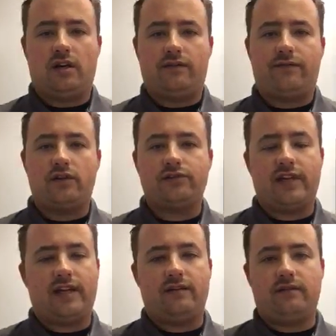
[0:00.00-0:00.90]
First
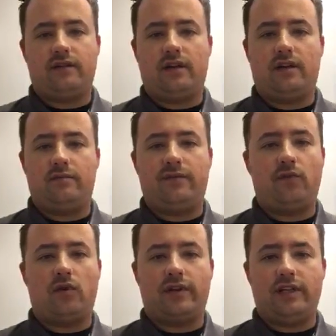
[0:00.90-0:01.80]
thing,
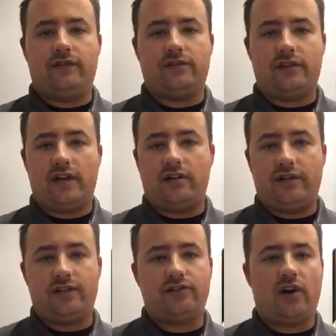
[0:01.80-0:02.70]
before the even scenario
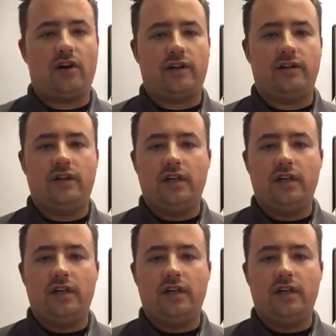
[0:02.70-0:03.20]
gets started,